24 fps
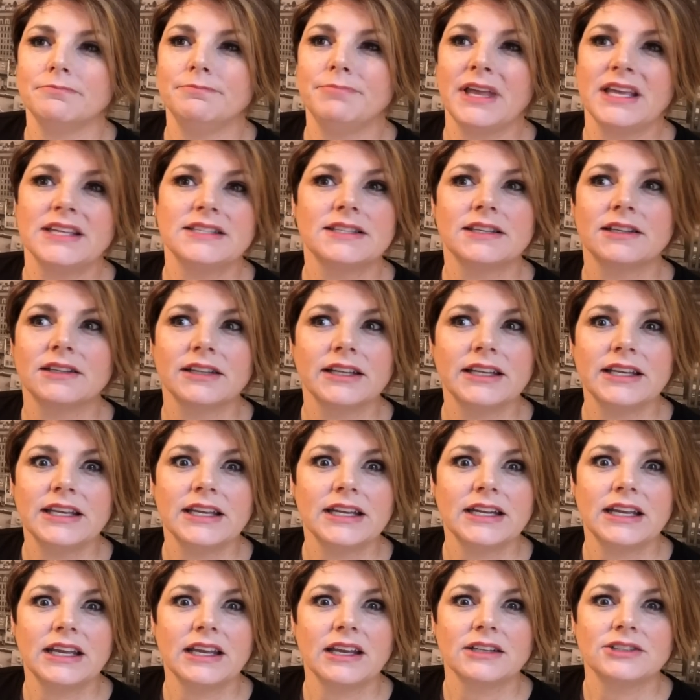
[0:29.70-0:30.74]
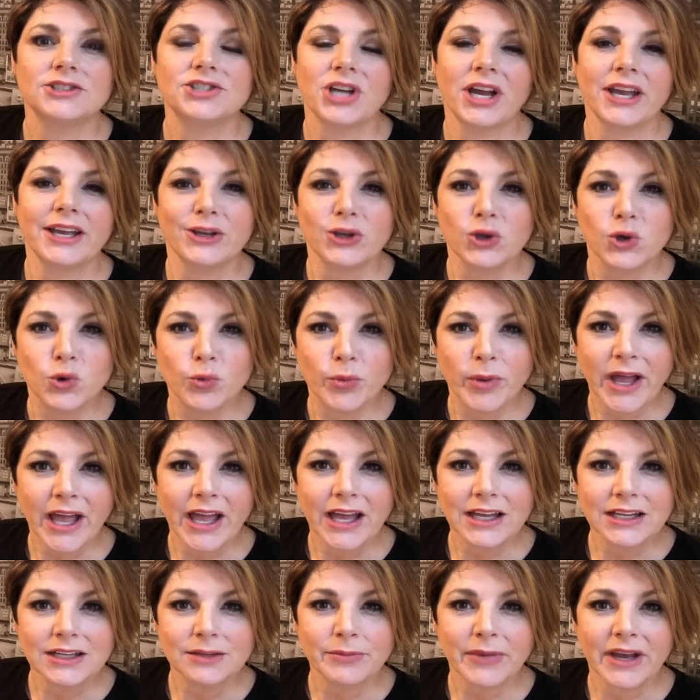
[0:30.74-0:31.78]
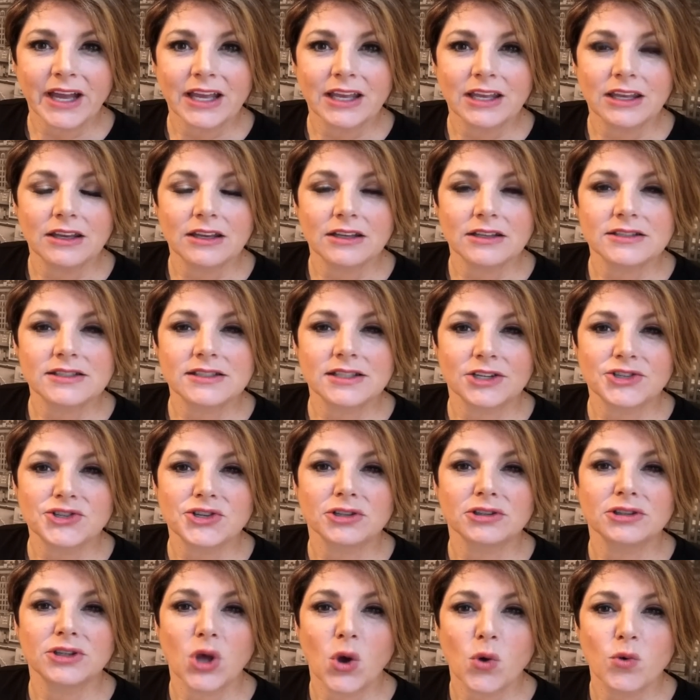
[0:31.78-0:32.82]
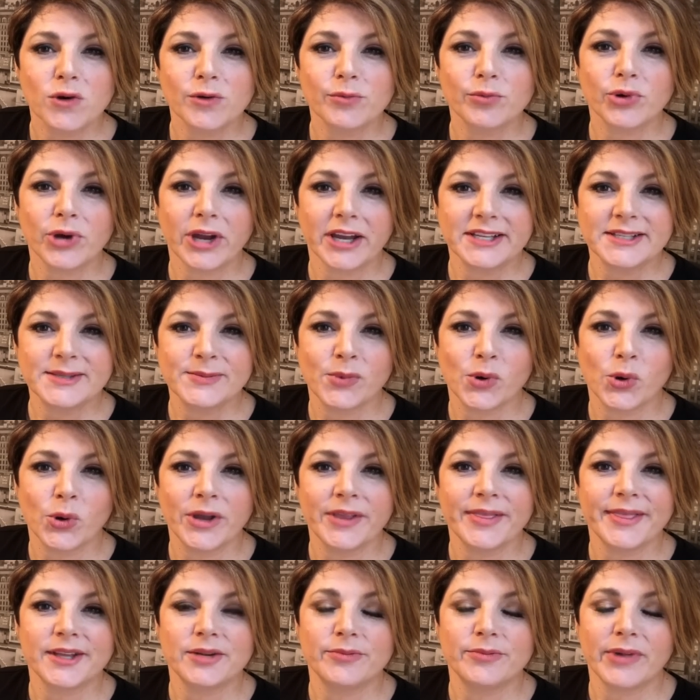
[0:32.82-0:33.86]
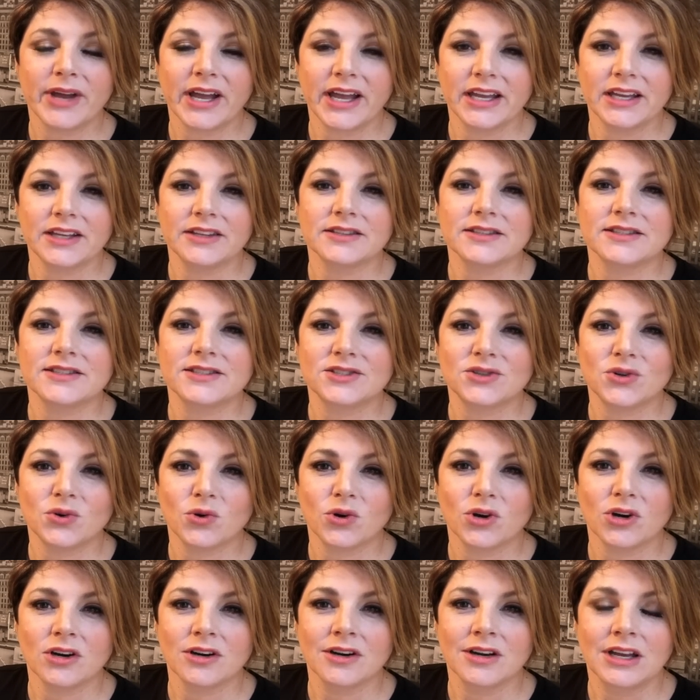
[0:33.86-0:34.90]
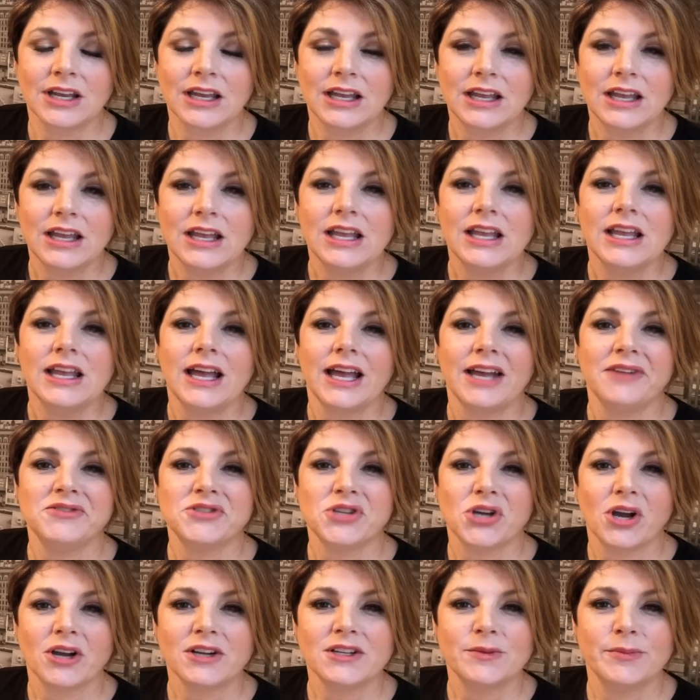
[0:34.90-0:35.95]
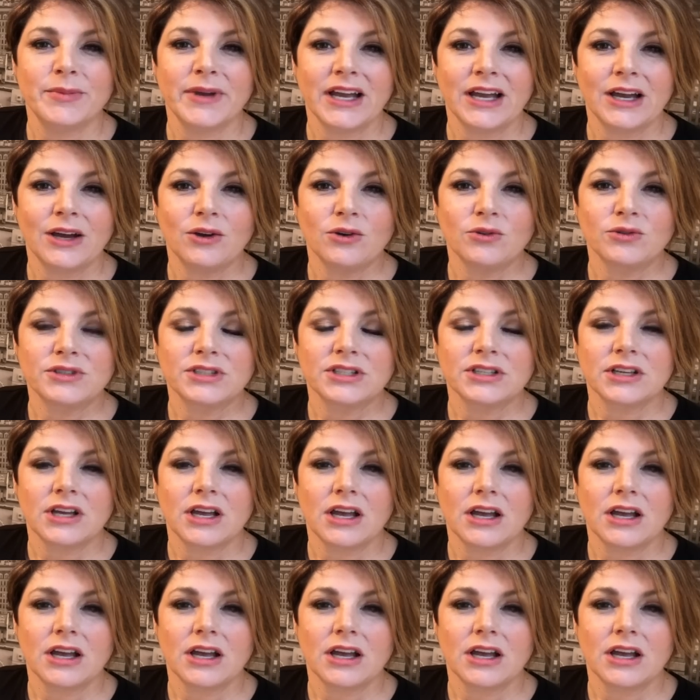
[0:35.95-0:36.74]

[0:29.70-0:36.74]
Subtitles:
basically getting a giant coupon by such a lower price point than buying in the store. I've talked about